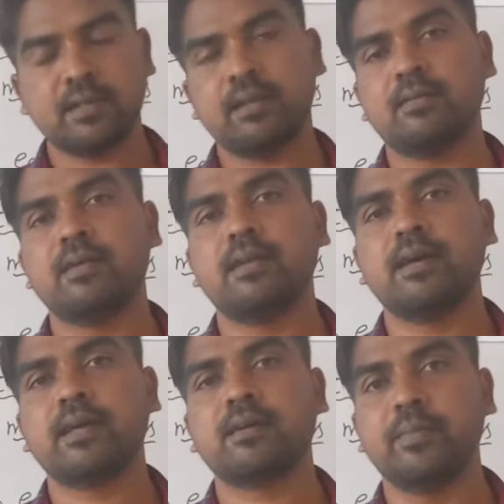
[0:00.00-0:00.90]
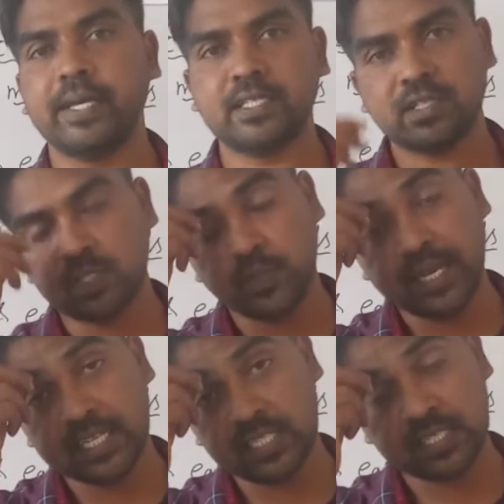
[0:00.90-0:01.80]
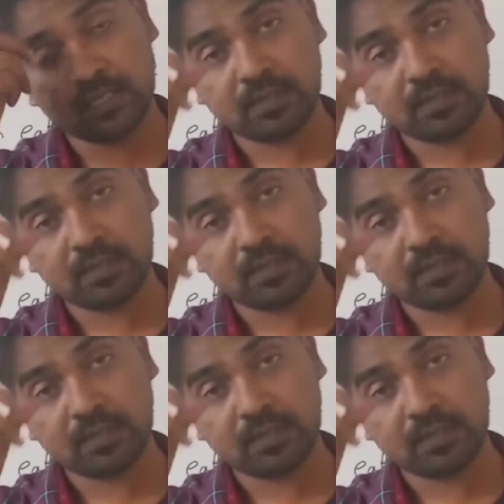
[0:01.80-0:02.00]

like means spinach,